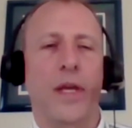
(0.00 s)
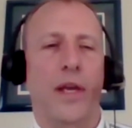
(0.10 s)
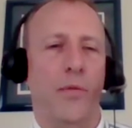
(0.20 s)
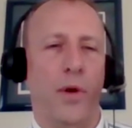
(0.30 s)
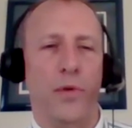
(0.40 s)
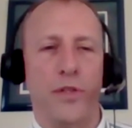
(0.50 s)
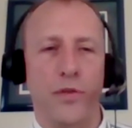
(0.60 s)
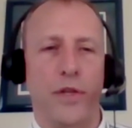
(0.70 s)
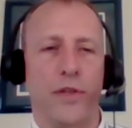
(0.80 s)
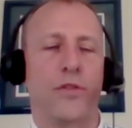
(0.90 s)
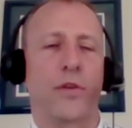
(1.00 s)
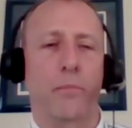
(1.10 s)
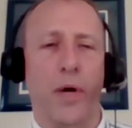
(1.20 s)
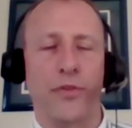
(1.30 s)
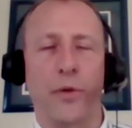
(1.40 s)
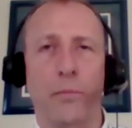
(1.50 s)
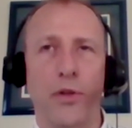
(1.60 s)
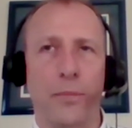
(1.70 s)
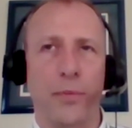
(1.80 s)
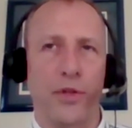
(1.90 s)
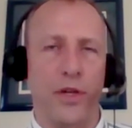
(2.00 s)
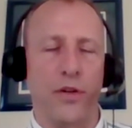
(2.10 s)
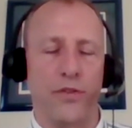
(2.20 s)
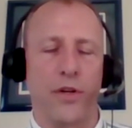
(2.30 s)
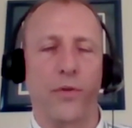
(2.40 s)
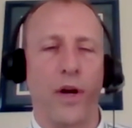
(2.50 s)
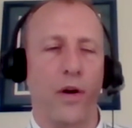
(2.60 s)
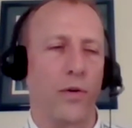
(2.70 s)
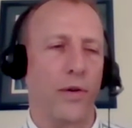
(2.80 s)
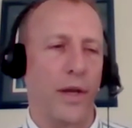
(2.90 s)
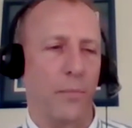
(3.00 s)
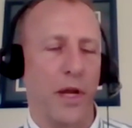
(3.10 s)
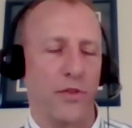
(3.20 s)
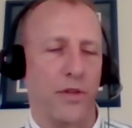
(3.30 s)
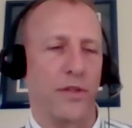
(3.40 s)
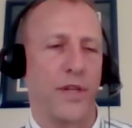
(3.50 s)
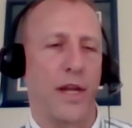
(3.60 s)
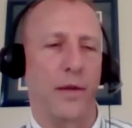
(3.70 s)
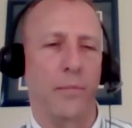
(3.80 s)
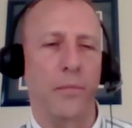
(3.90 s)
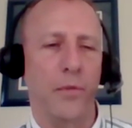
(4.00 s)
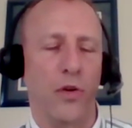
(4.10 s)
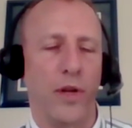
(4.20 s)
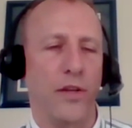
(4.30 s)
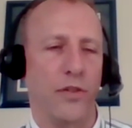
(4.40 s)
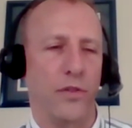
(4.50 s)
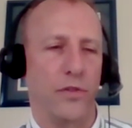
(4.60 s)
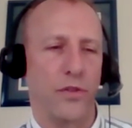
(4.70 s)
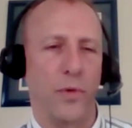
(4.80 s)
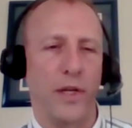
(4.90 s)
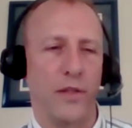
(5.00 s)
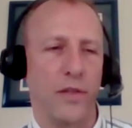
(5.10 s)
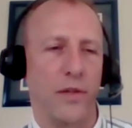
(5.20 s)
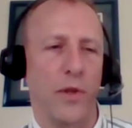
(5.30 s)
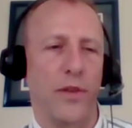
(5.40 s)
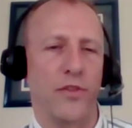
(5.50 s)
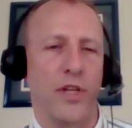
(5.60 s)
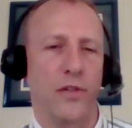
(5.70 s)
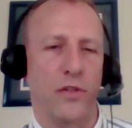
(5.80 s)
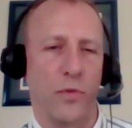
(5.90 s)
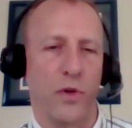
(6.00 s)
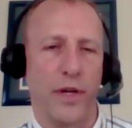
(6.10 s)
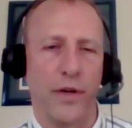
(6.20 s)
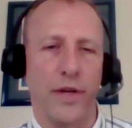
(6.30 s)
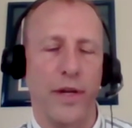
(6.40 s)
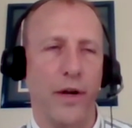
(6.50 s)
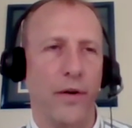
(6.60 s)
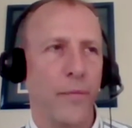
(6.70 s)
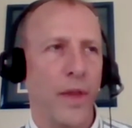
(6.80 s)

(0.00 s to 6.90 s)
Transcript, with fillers: And yeah, we would do this multi- multiple years in a row and measure the same locations so we could see what the changes were year to year.